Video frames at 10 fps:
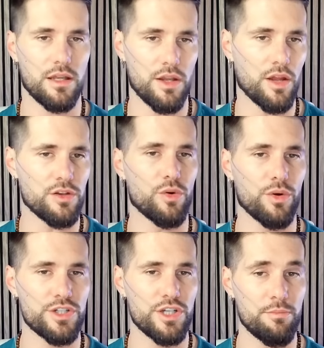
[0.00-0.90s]

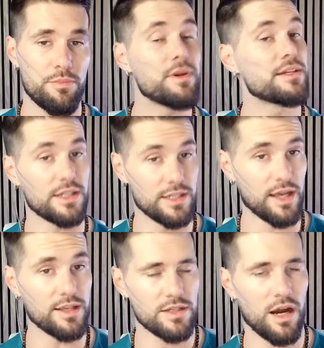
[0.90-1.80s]
non-doership because it
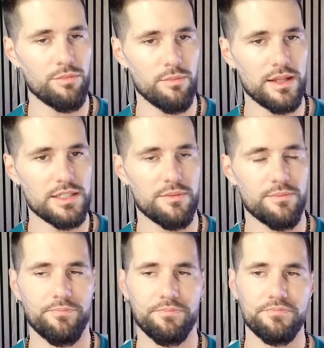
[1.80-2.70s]
does complement it.
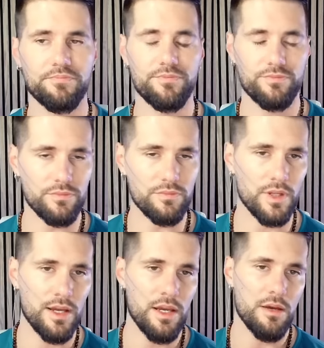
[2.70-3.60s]

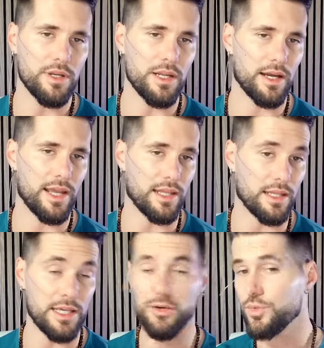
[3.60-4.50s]
But again,
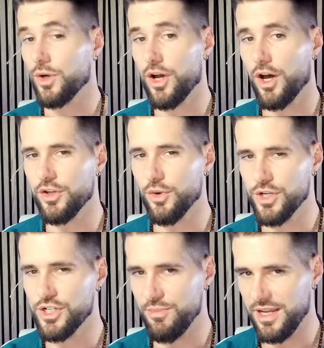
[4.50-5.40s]
here's what
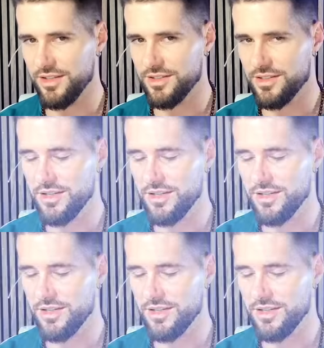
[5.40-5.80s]
non-doership means.